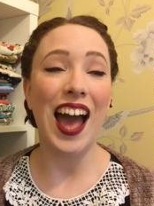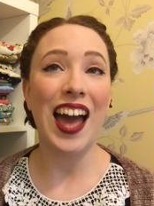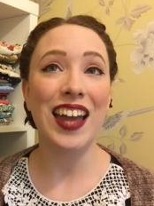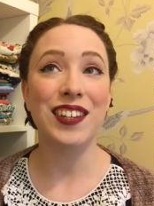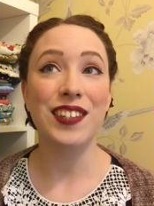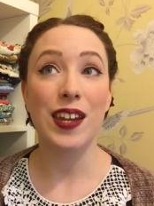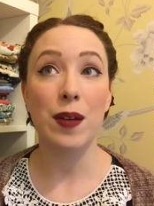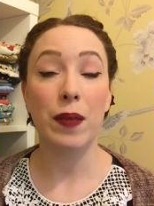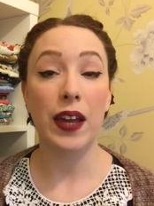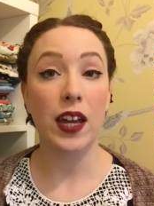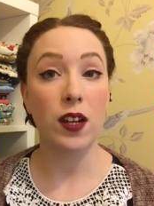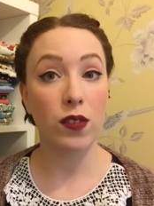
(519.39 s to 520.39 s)
And um,
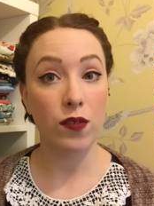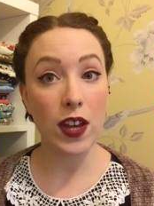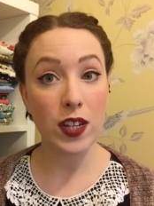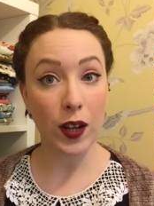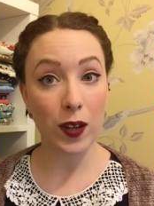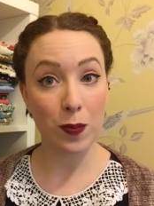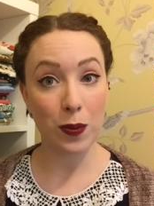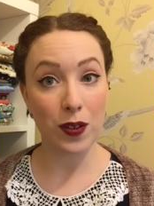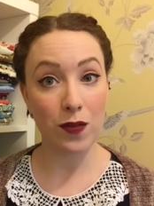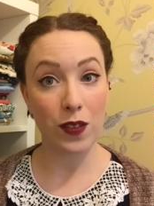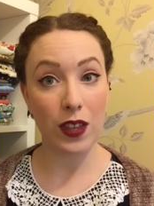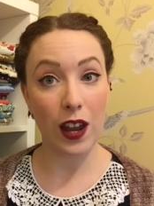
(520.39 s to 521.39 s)
I had a thread
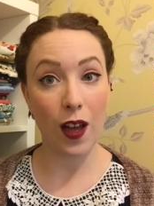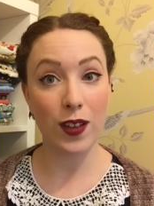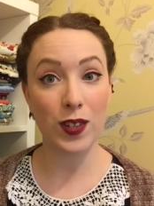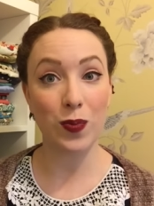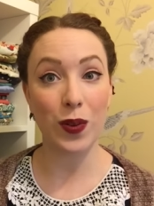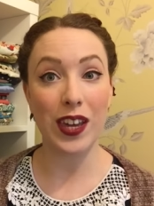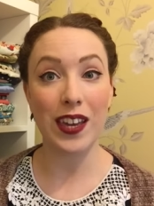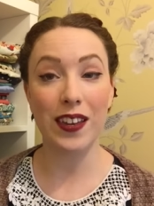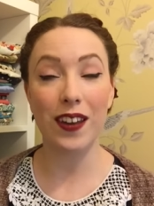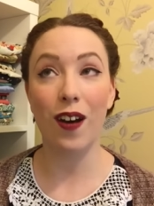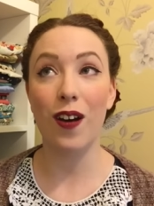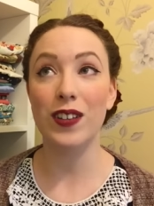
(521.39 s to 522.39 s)
open for the last
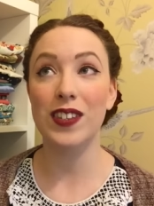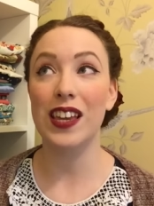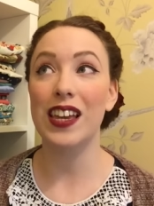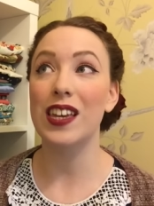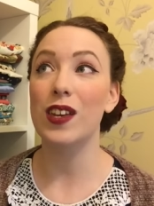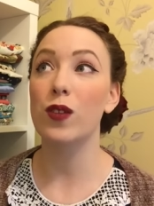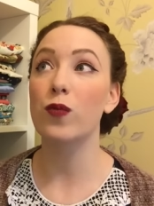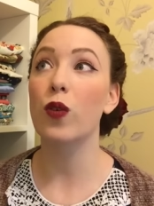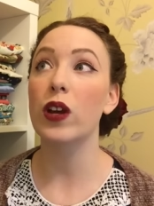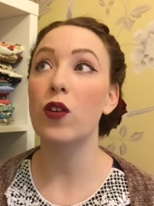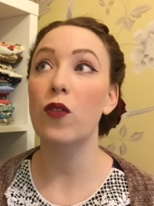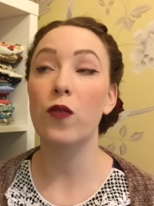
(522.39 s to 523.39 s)
week asking you
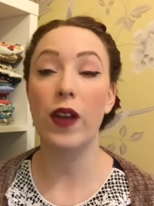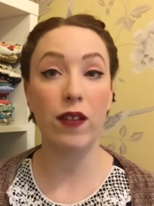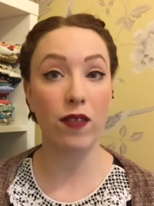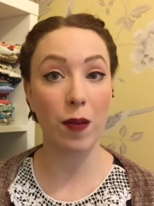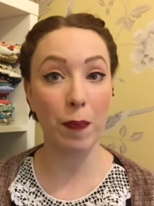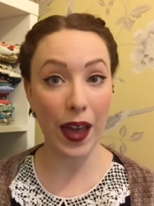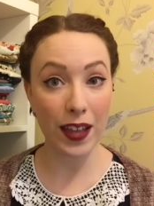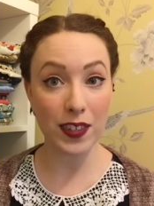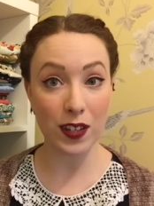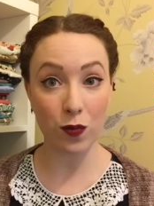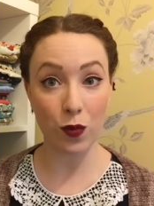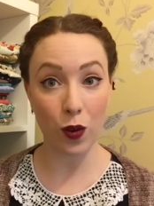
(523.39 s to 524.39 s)
what your favourite
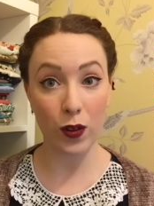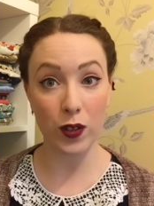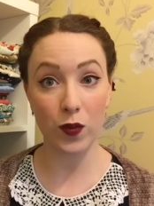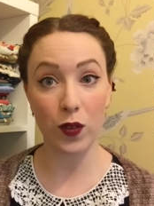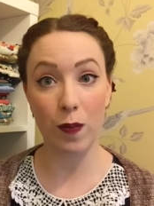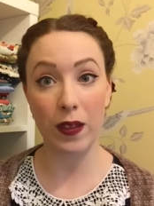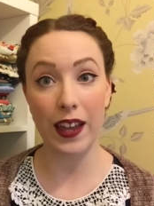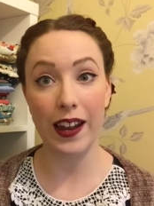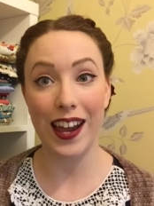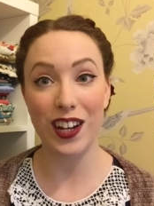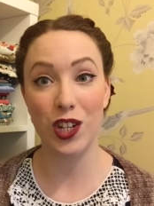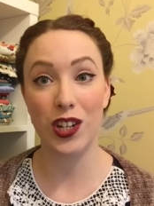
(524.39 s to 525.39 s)
pattern was from the
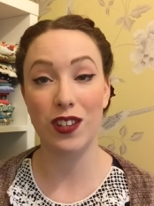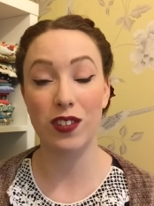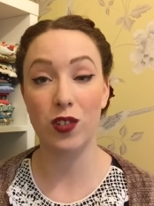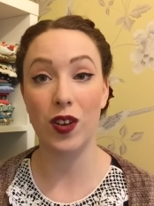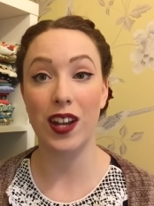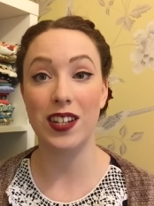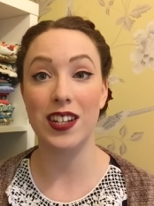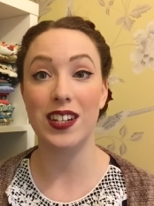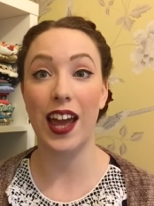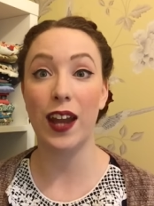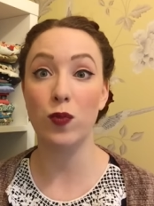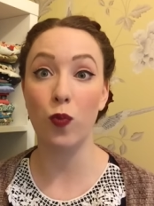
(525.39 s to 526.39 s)
collection in Stranded
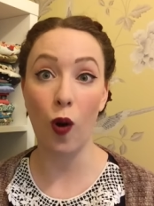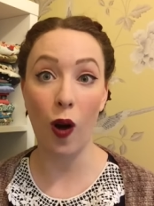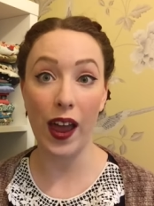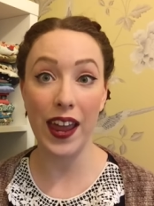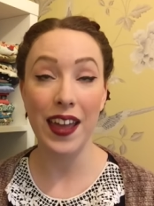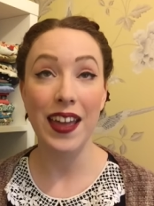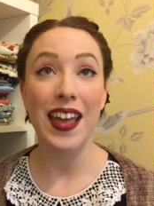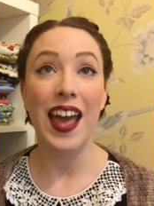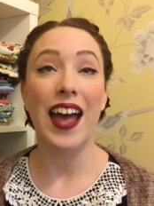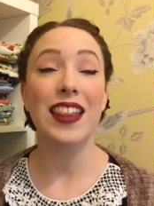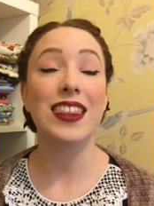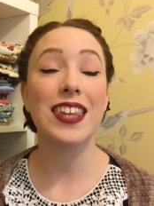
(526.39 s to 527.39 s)
and why.
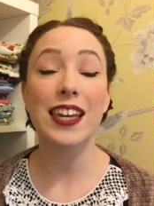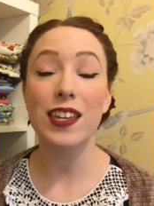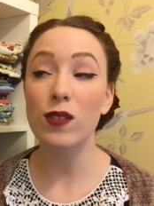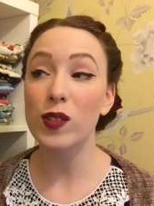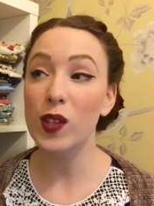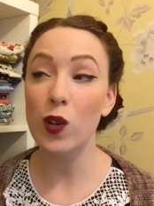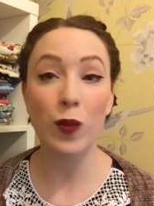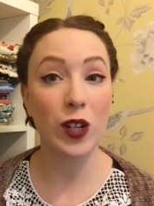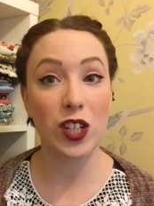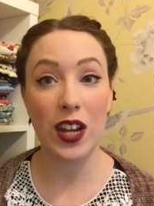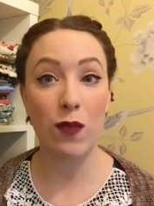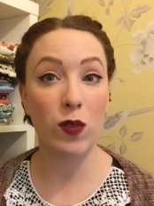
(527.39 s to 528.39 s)
And thank you so
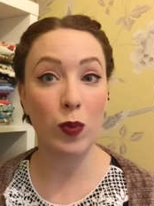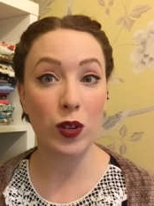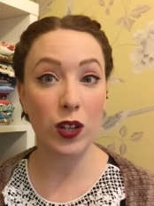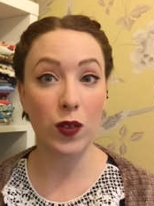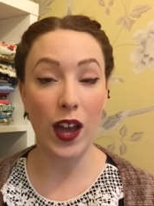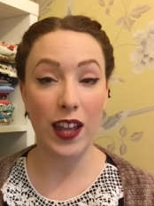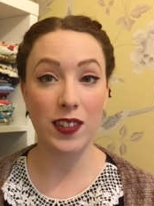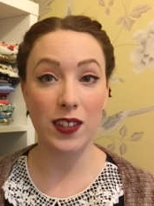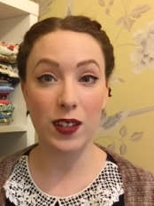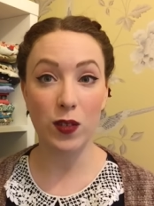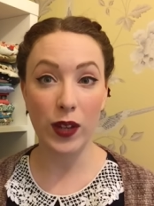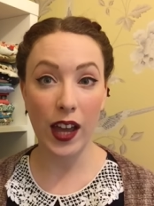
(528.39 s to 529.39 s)
much to everybody who
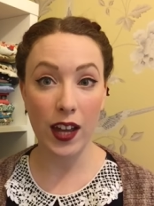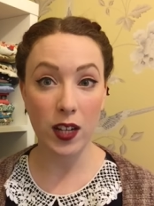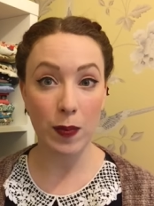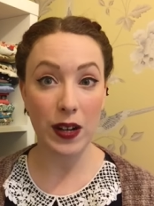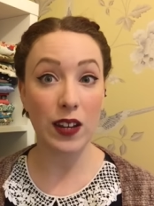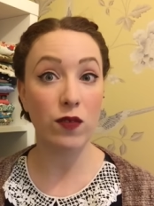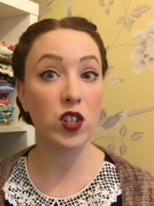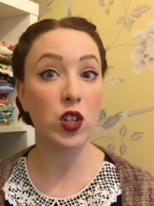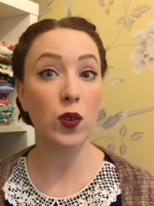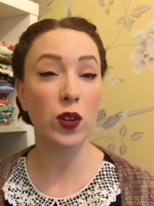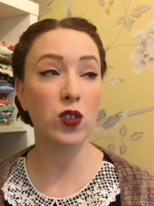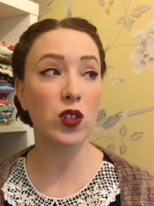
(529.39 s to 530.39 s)
entered. We had, I believe,
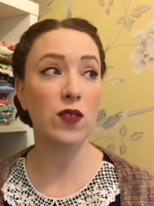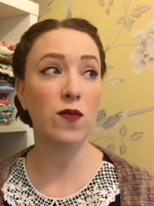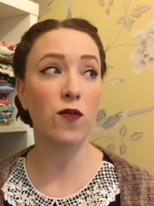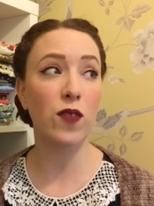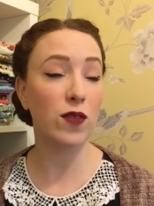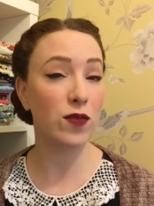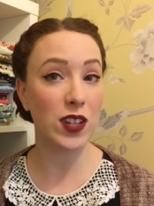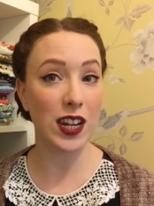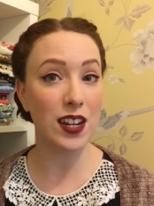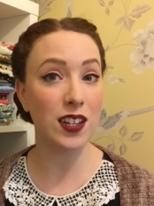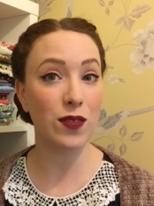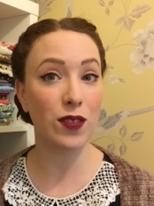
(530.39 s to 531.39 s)

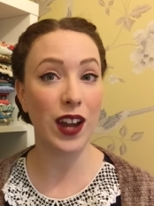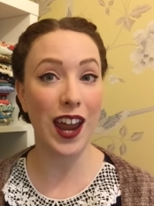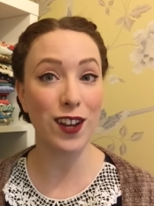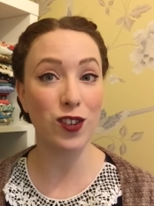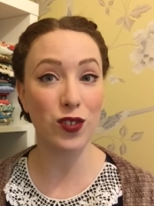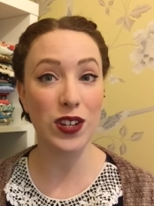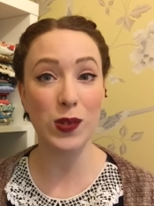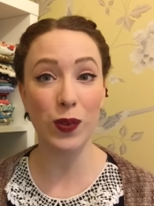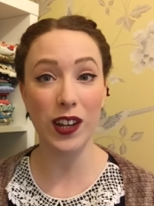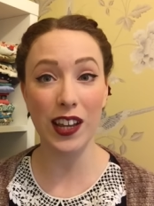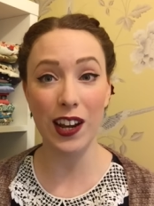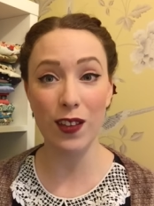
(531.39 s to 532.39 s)
215 different entries
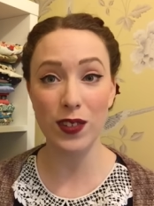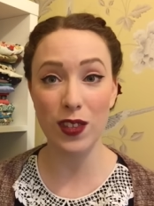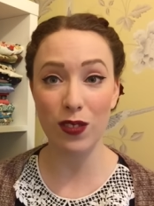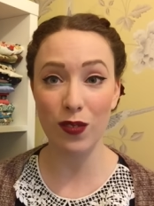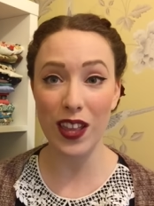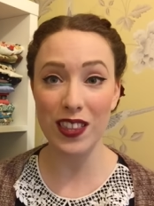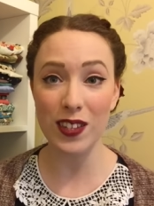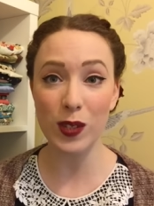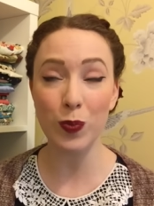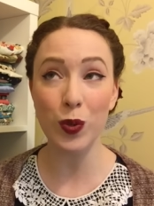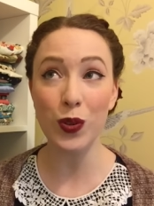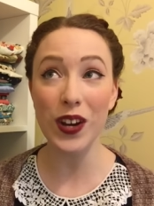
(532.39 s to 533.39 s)
when I closed the thread
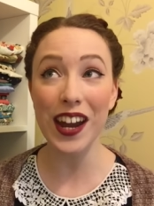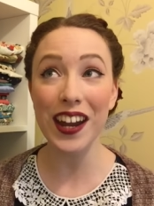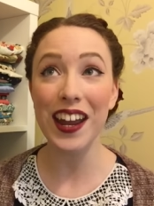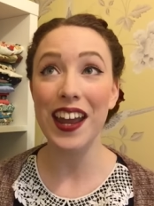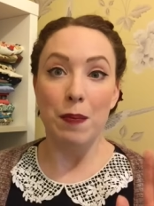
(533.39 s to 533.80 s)
this morning.